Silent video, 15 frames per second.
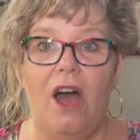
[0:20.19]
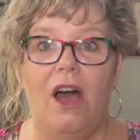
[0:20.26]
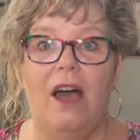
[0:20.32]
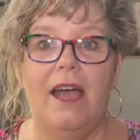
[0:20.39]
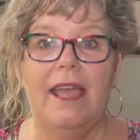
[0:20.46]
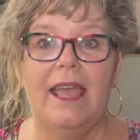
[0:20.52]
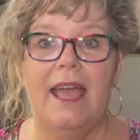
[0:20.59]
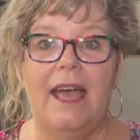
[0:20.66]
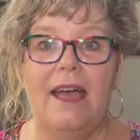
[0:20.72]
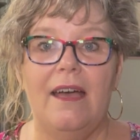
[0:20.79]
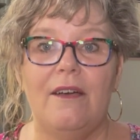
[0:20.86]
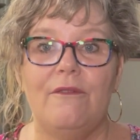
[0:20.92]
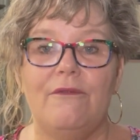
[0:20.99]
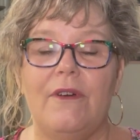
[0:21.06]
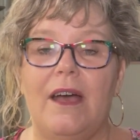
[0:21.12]
I
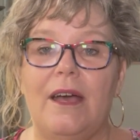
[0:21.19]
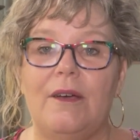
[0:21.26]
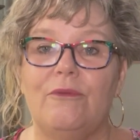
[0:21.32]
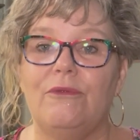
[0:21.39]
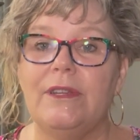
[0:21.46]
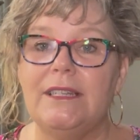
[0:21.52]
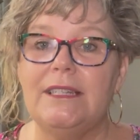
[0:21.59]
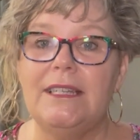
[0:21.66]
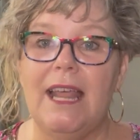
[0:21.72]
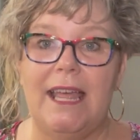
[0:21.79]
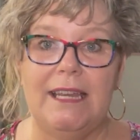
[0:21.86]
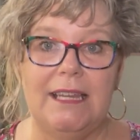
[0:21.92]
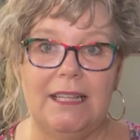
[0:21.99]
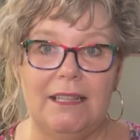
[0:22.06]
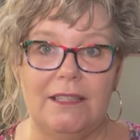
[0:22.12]
have written
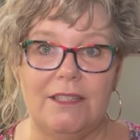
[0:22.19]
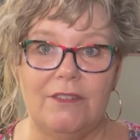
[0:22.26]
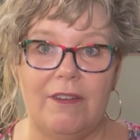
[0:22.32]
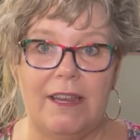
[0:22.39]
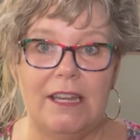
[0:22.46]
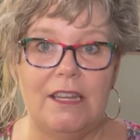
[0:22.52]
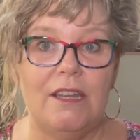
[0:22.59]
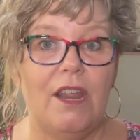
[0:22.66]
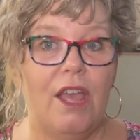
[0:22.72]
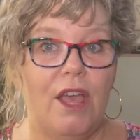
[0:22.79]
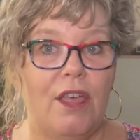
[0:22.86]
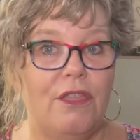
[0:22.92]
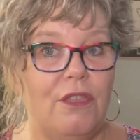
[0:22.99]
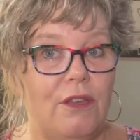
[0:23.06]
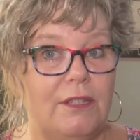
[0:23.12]
and illustrated
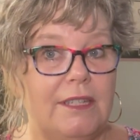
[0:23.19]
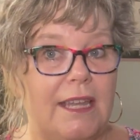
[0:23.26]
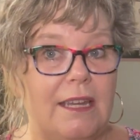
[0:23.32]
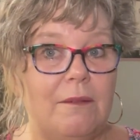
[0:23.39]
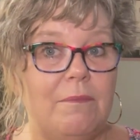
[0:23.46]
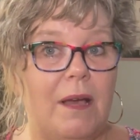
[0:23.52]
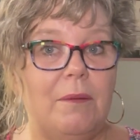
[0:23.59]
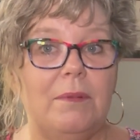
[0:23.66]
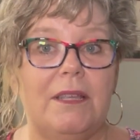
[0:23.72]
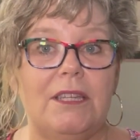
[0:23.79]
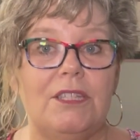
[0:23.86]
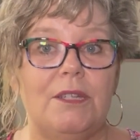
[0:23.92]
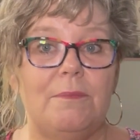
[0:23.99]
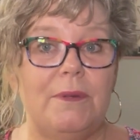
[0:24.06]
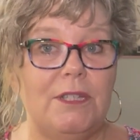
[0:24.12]
13
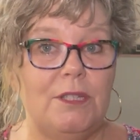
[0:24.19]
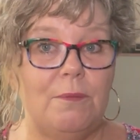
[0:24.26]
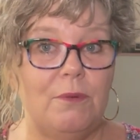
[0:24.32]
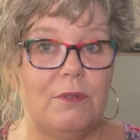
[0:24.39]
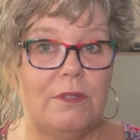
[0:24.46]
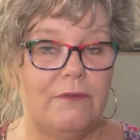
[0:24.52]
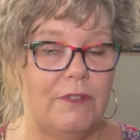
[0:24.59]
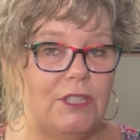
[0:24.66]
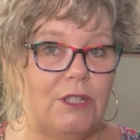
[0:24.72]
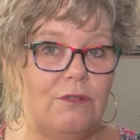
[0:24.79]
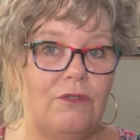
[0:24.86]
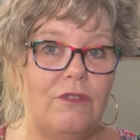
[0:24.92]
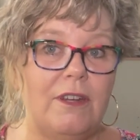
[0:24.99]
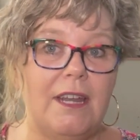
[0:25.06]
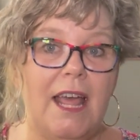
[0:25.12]
published picture books for
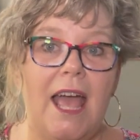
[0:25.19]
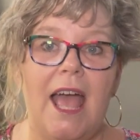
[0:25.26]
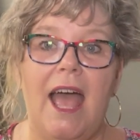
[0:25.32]
children,